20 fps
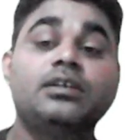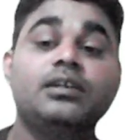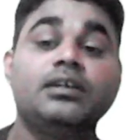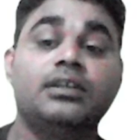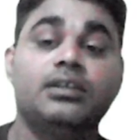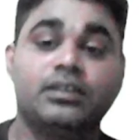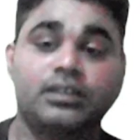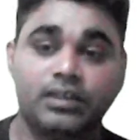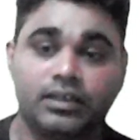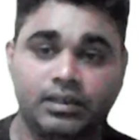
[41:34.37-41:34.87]

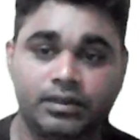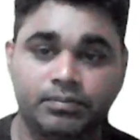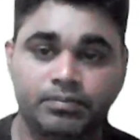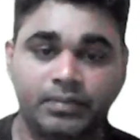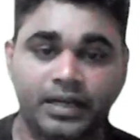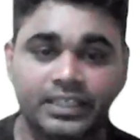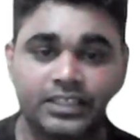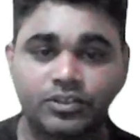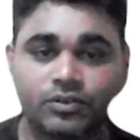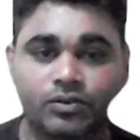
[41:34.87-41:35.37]

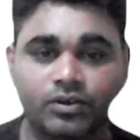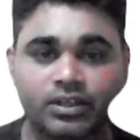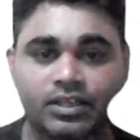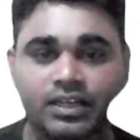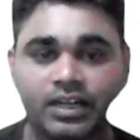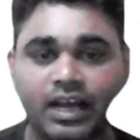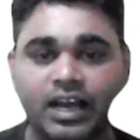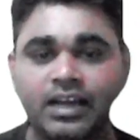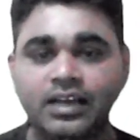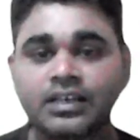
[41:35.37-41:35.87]

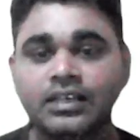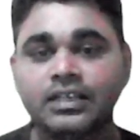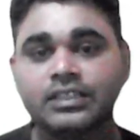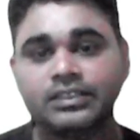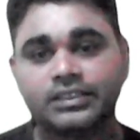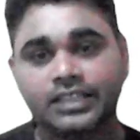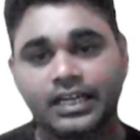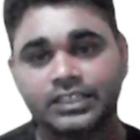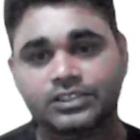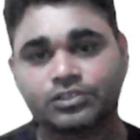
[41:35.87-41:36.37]
mitochondria.
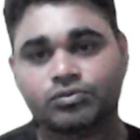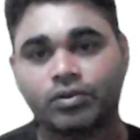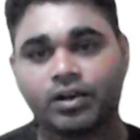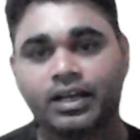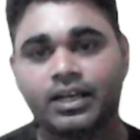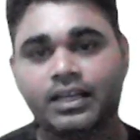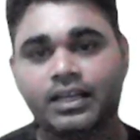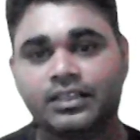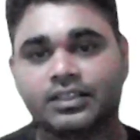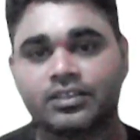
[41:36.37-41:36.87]
That is
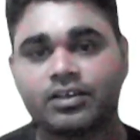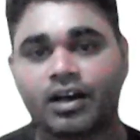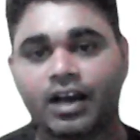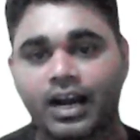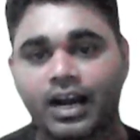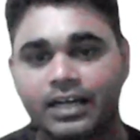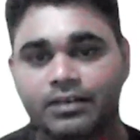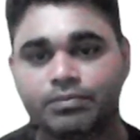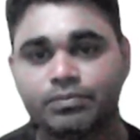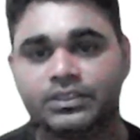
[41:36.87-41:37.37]
why the
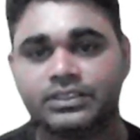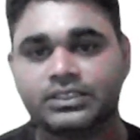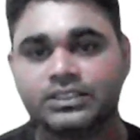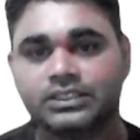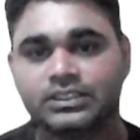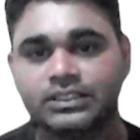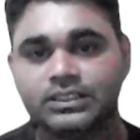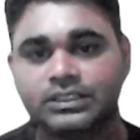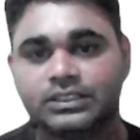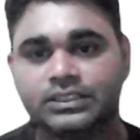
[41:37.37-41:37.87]

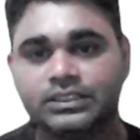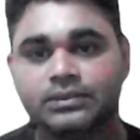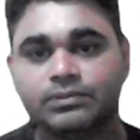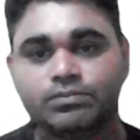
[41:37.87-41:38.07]
RBC,